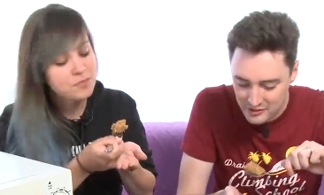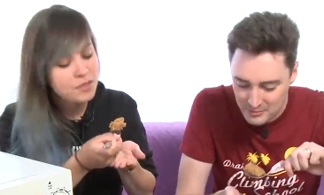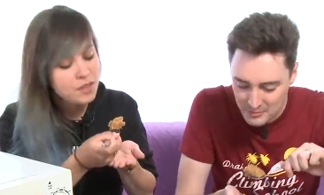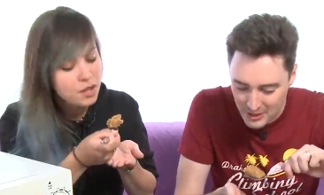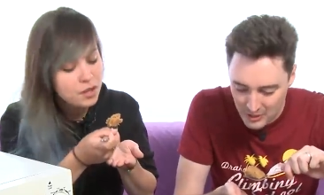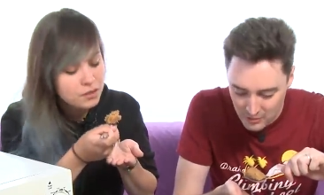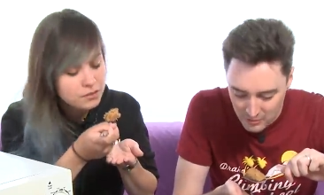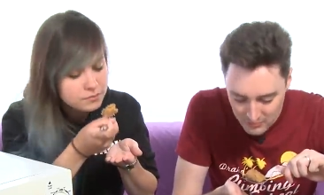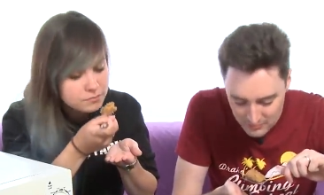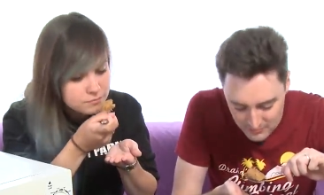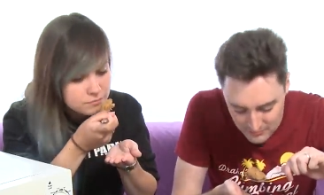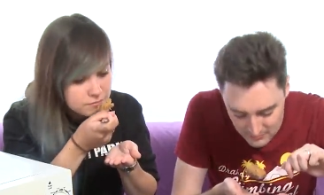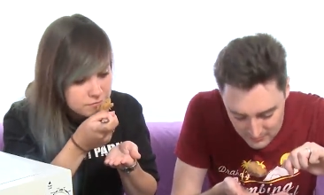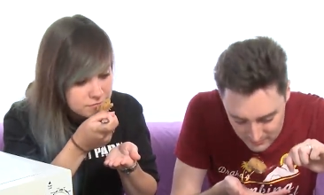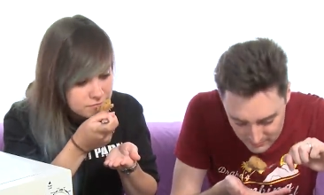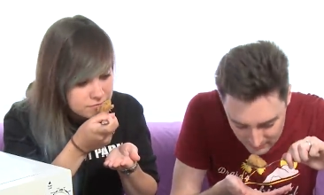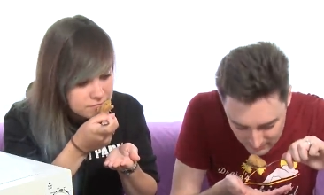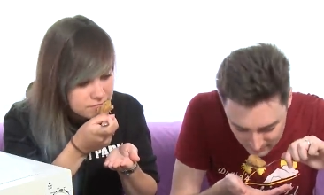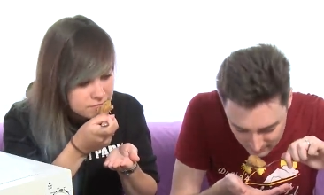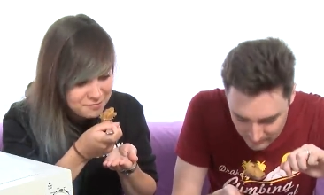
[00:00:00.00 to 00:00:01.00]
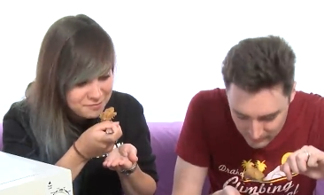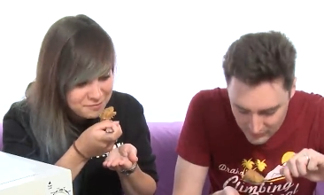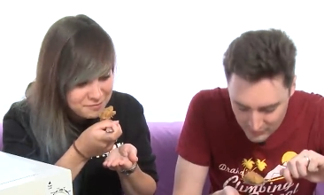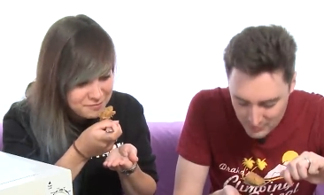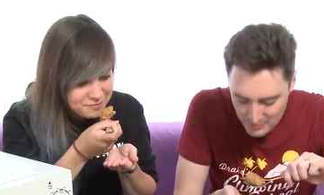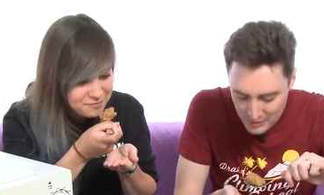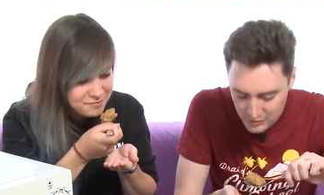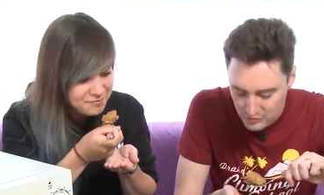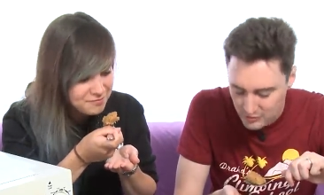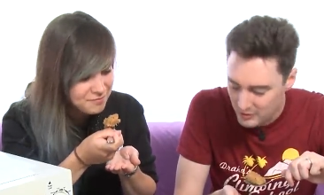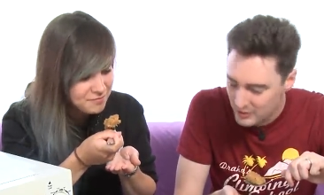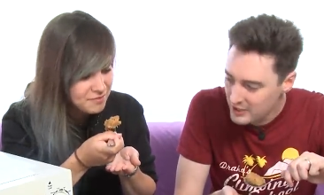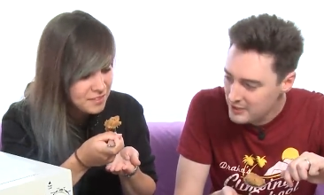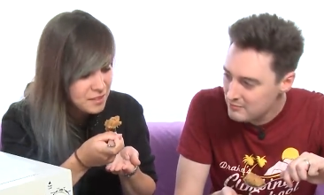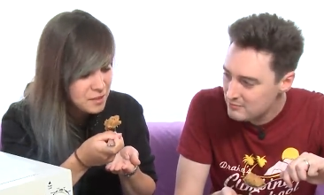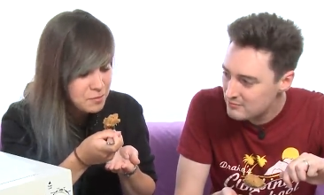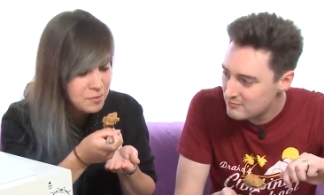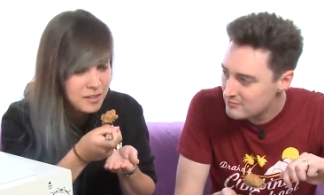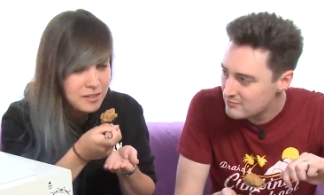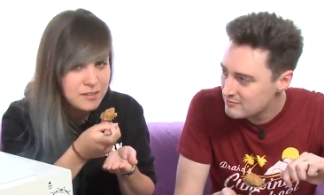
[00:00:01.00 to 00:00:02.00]
Speaker 1: it smell? It
Speaker 2: smells all
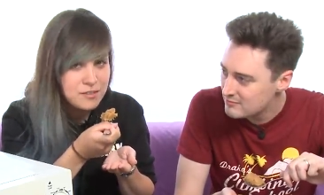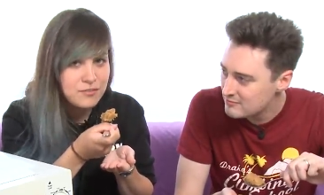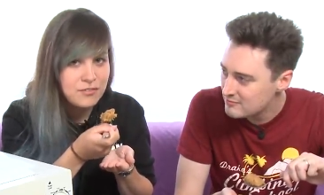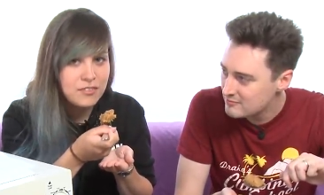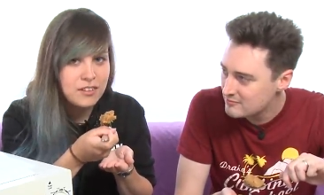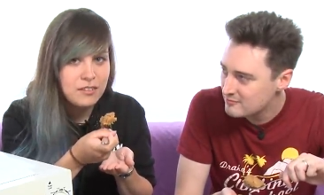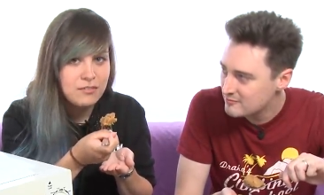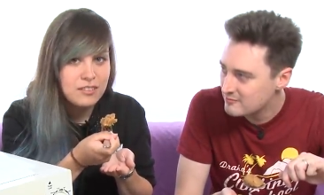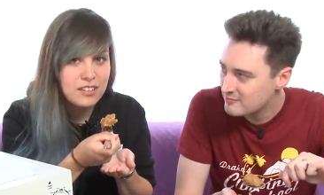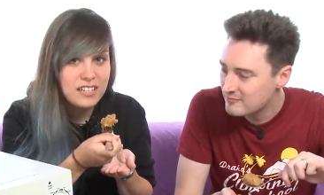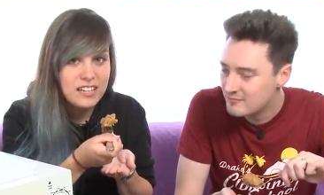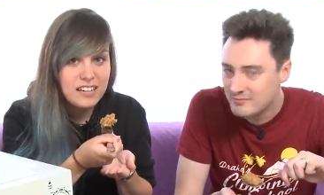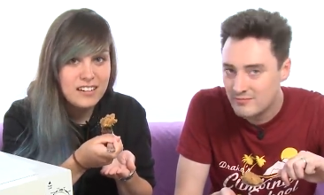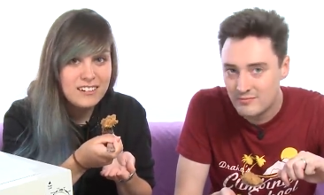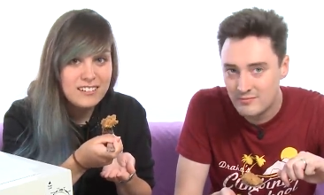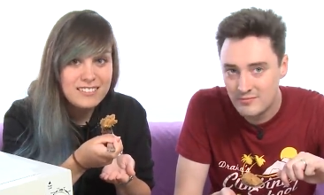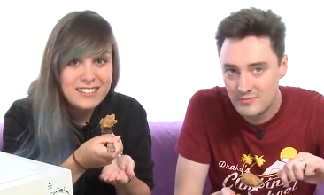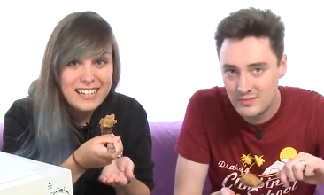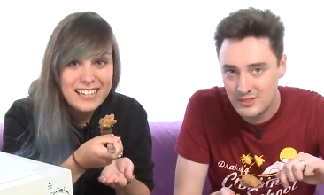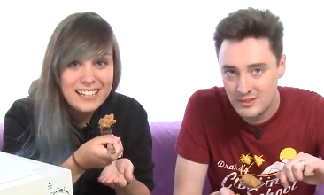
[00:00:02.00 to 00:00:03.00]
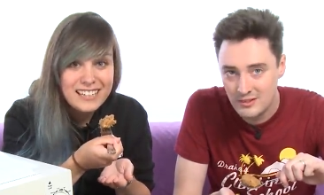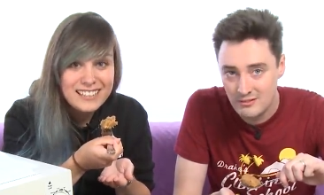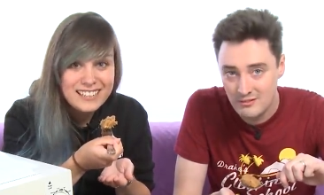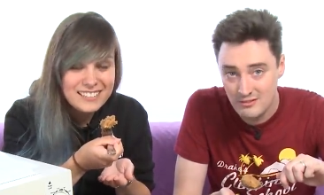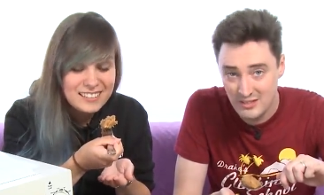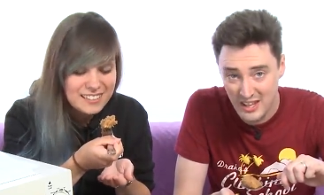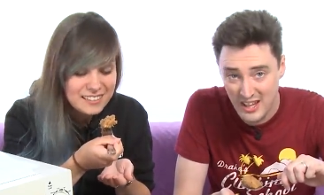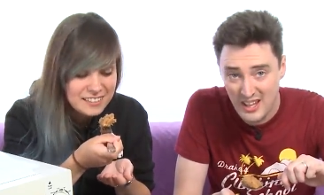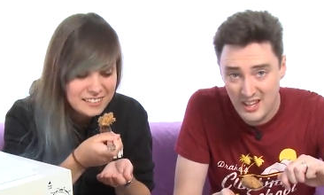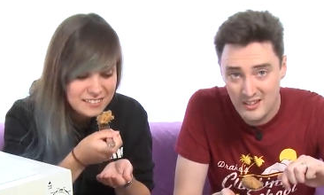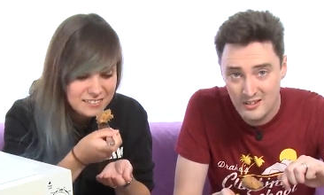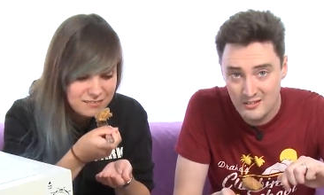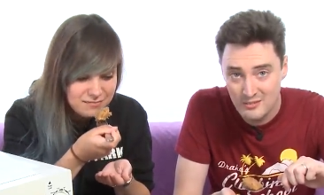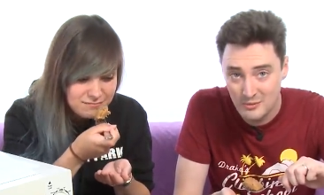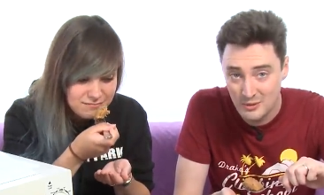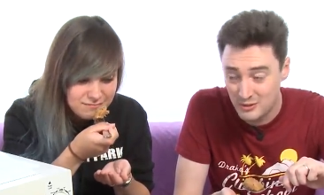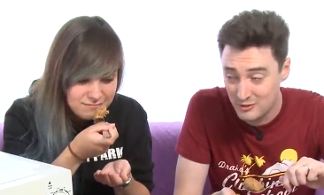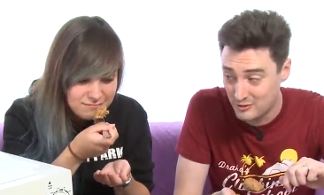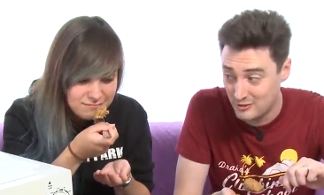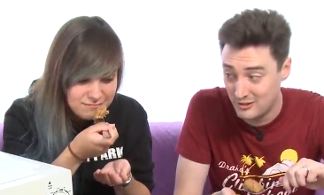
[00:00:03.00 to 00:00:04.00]
right. smells vanilla-y.
Speaker 1: Yeah.
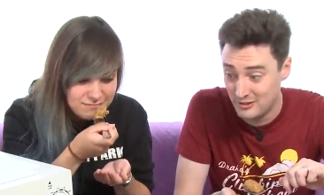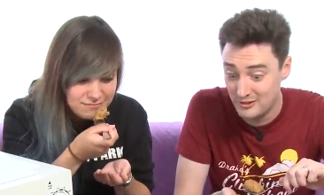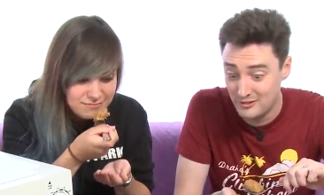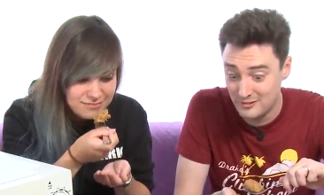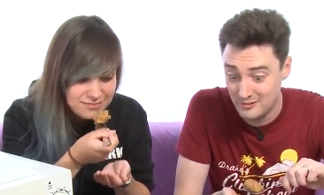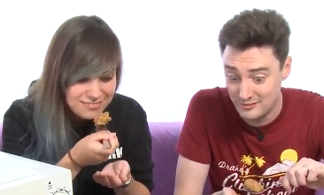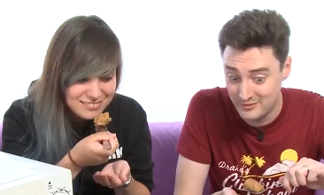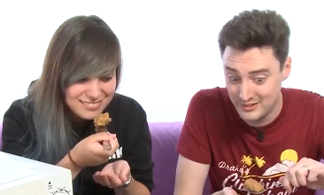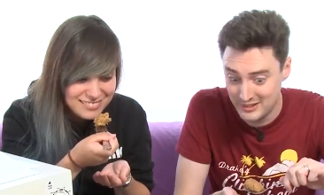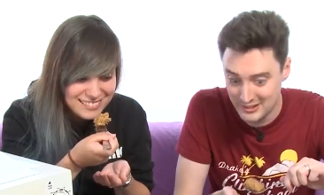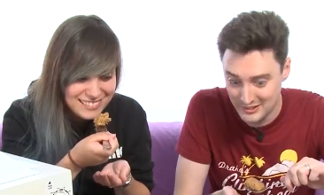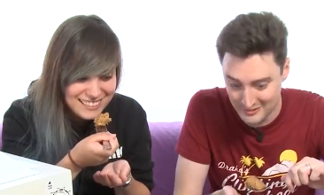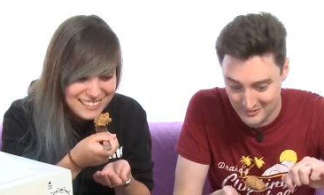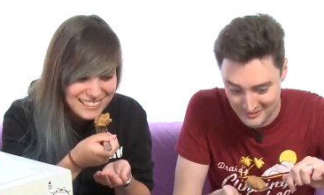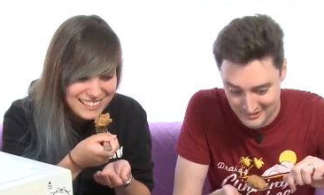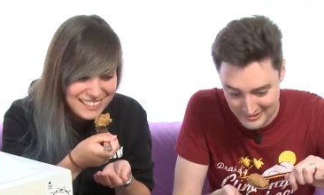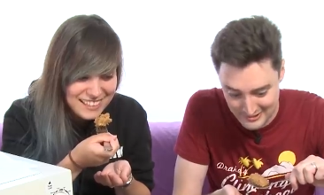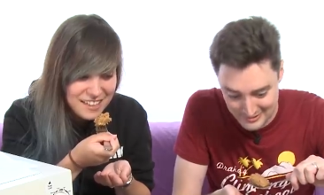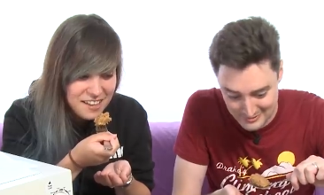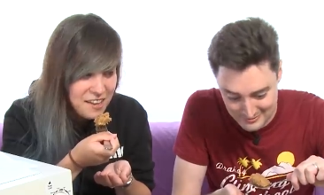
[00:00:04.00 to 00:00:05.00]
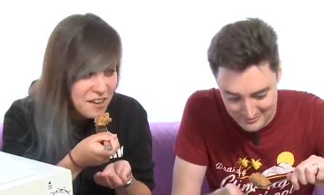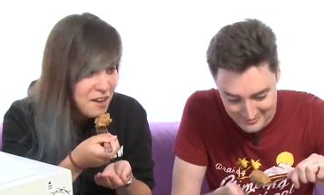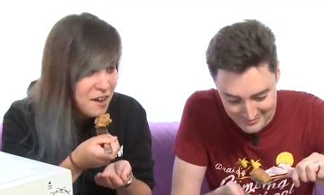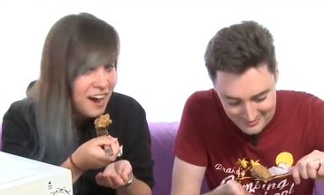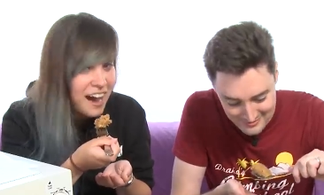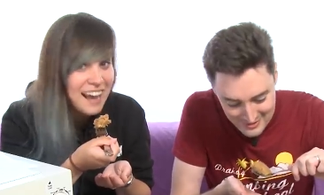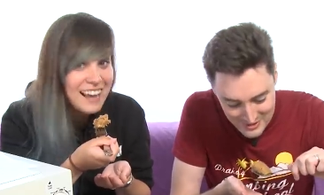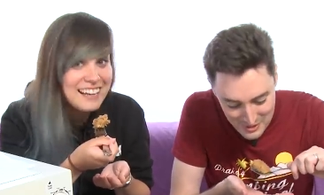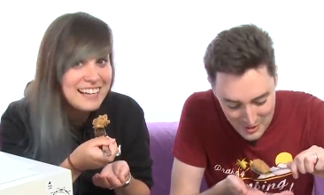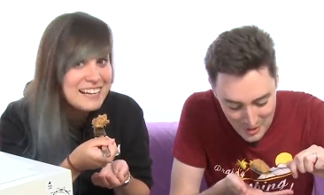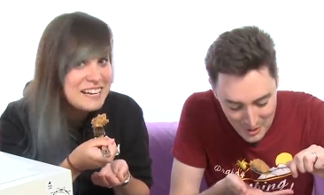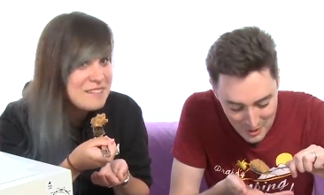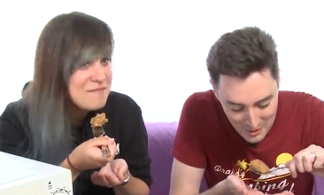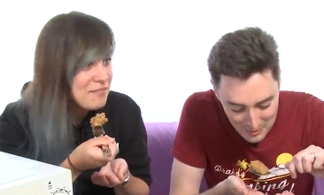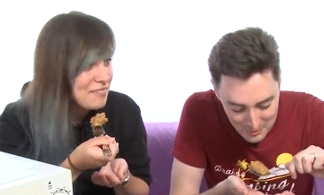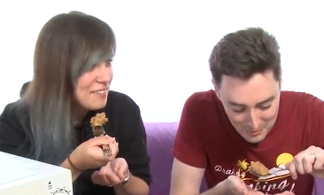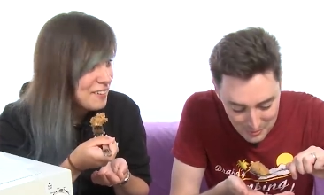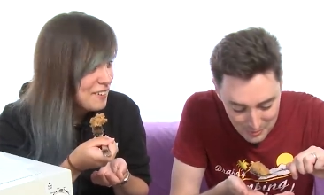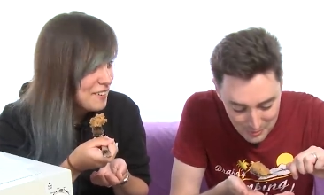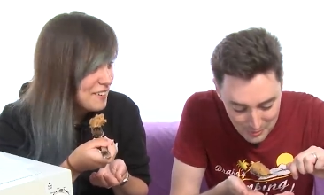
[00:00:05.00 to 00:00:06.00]
Well, there's a lot of vanilla in it.
Speaker 2: I didn't
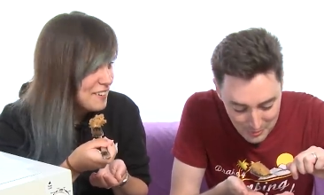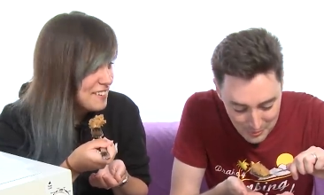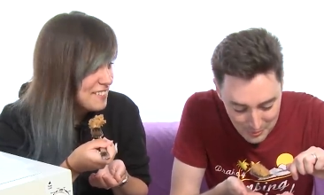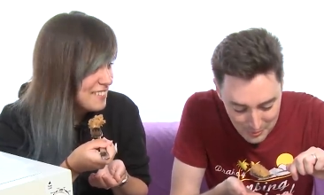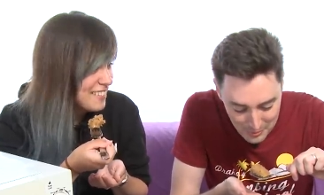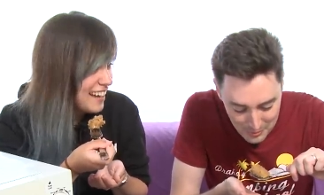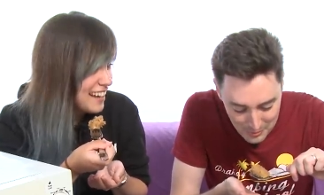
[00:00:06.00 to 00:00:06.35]
put all of